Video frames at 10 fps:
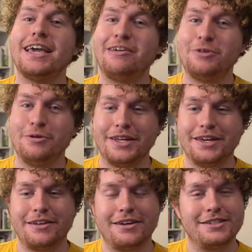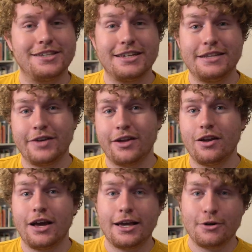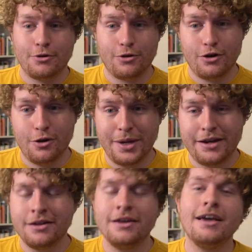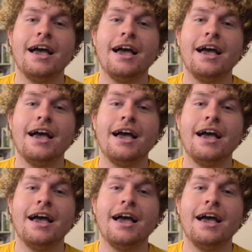If you did, consider leaving a like or a comment.